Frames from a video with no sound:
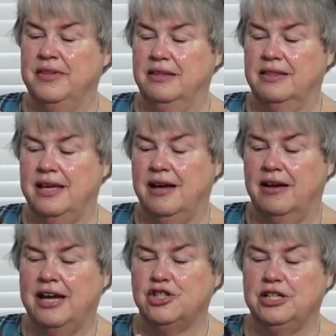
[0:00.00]
they
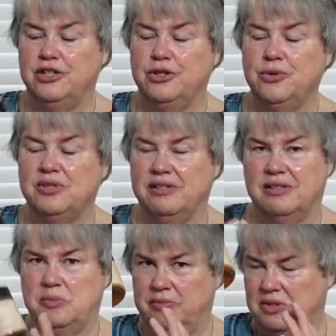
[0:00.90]
actually use
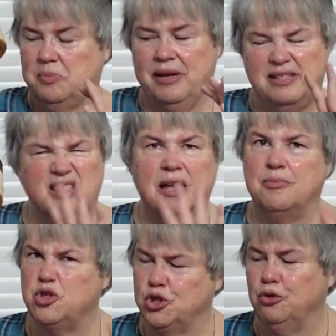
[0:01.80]
this, the spices. I'm
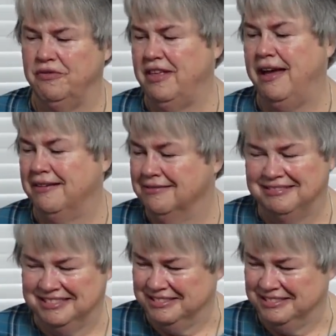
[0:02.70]
sure of that.